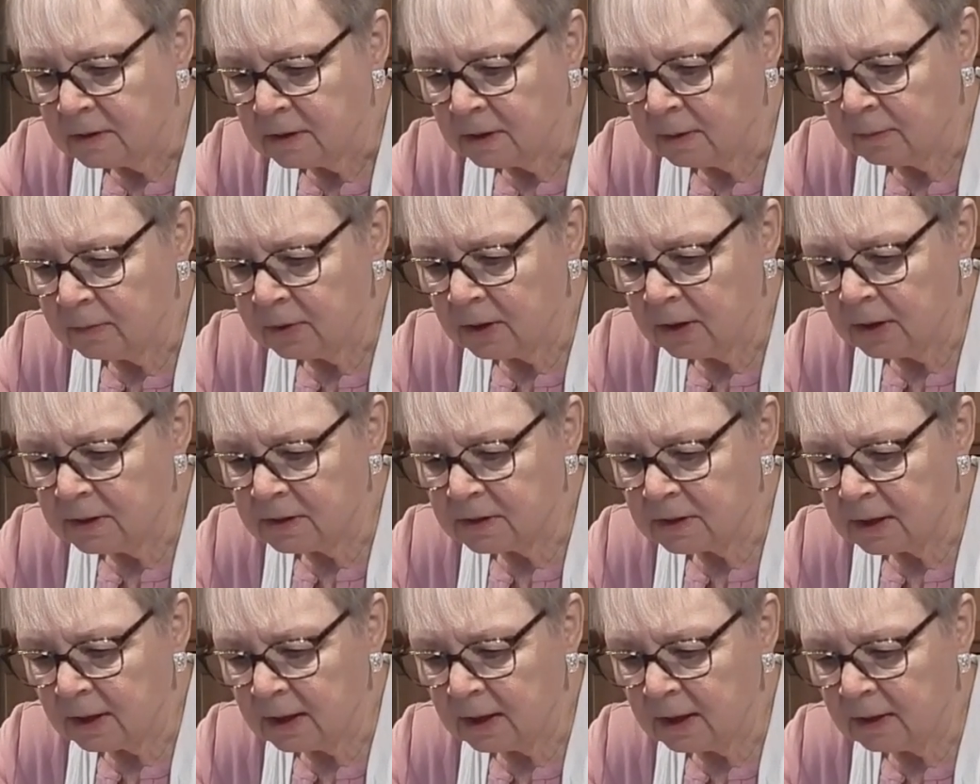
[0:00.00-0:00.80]
some
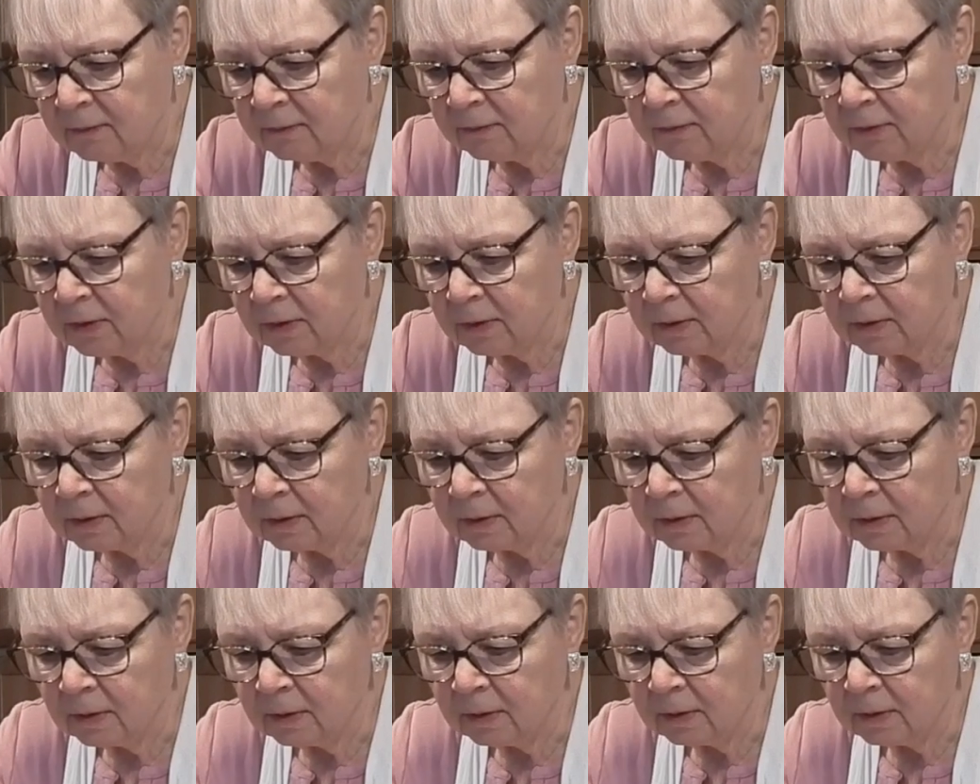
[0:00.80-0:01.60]
days I have
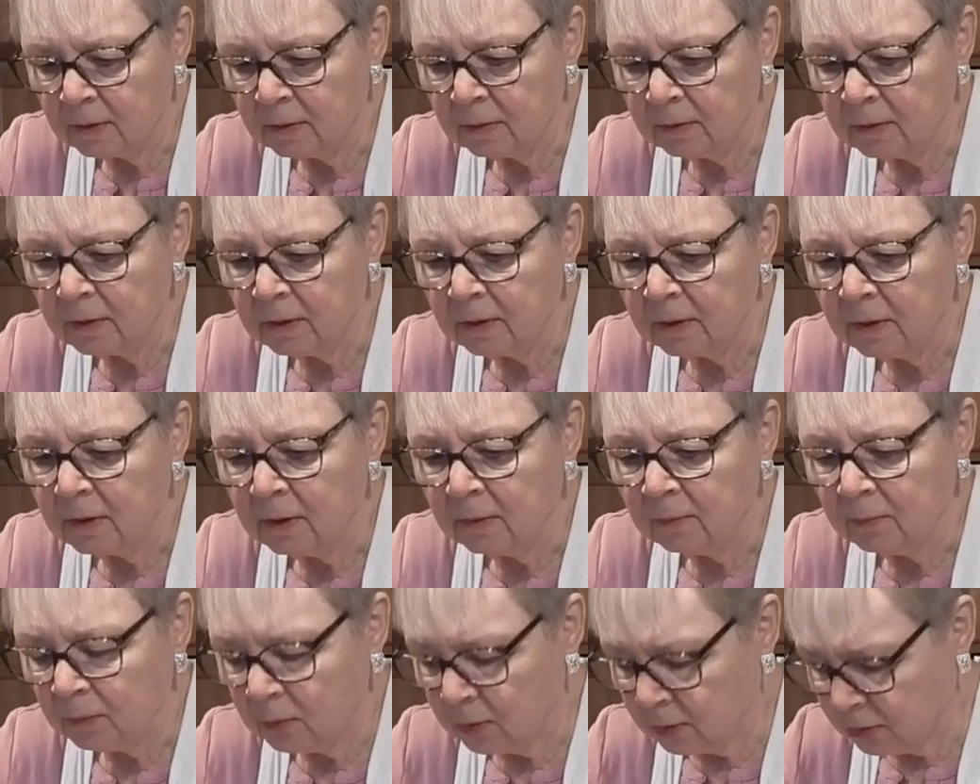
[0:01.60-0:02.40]

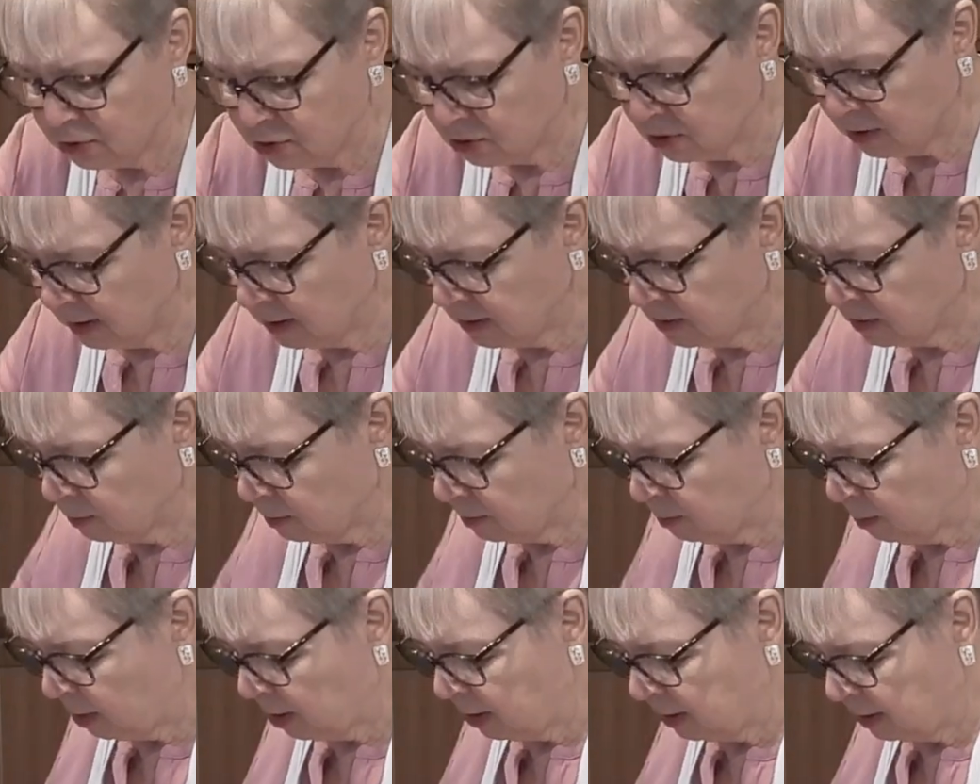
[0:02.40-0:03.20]
more shakes
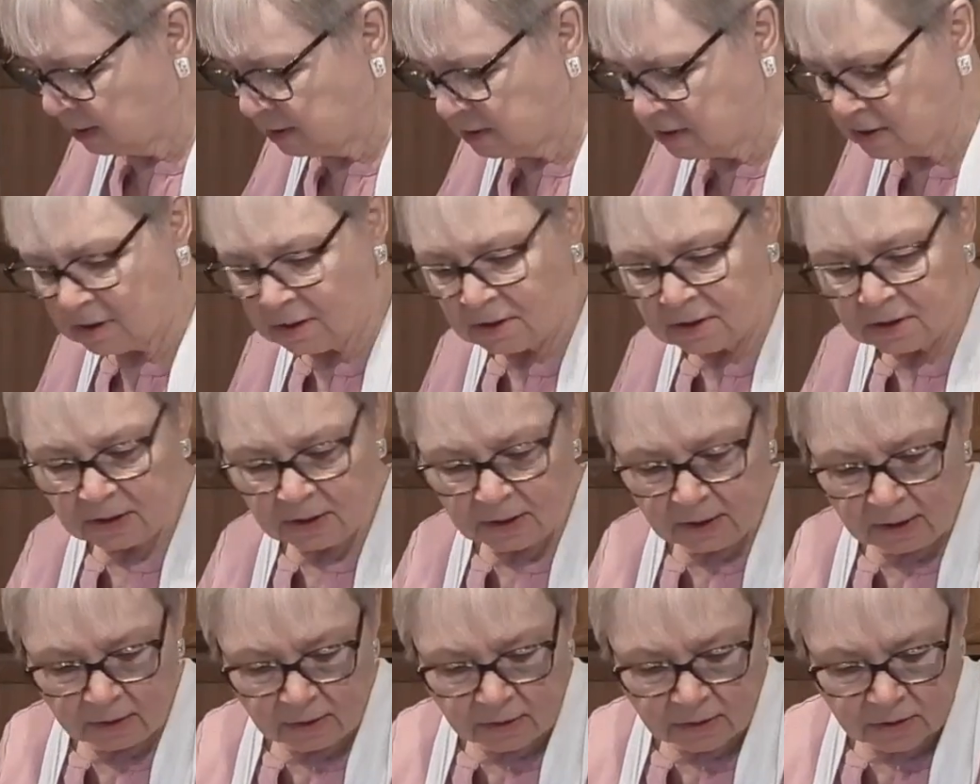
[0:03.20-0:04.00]
with Parkinson's
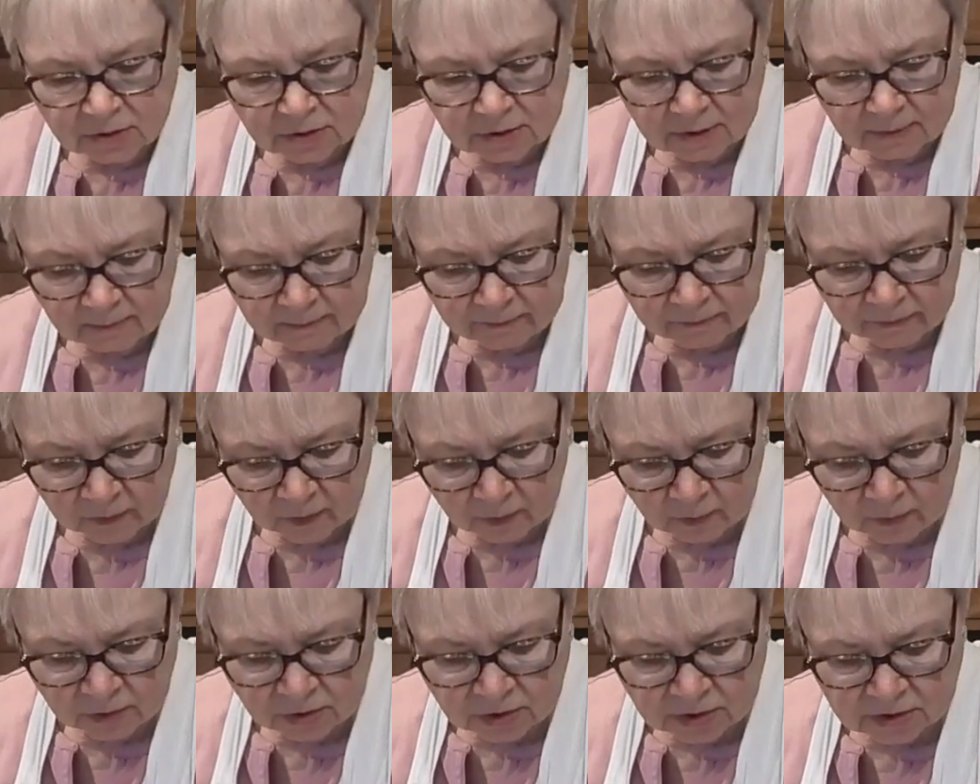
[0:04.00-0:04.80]
than others.
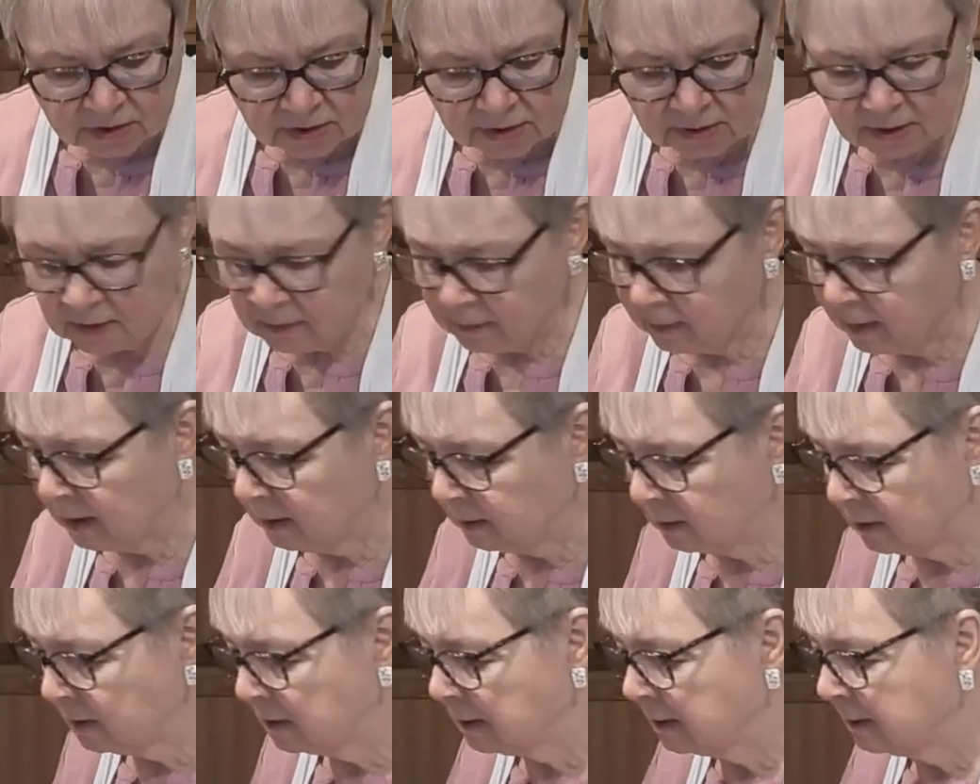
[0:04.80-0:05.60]
We just get
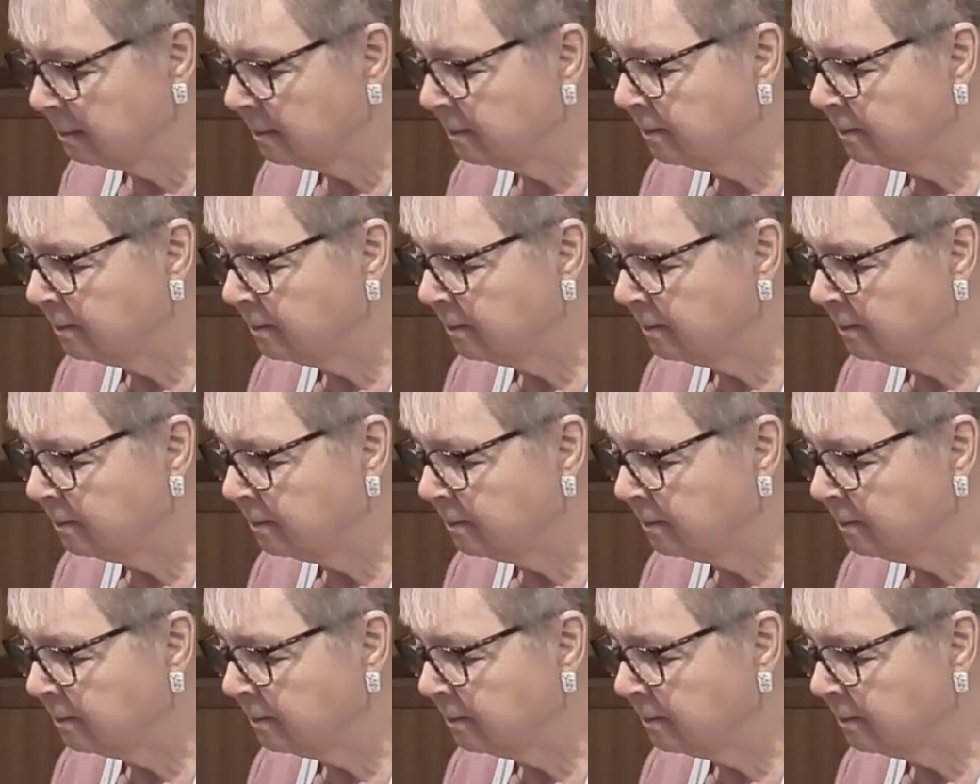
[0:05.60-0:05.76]
around it.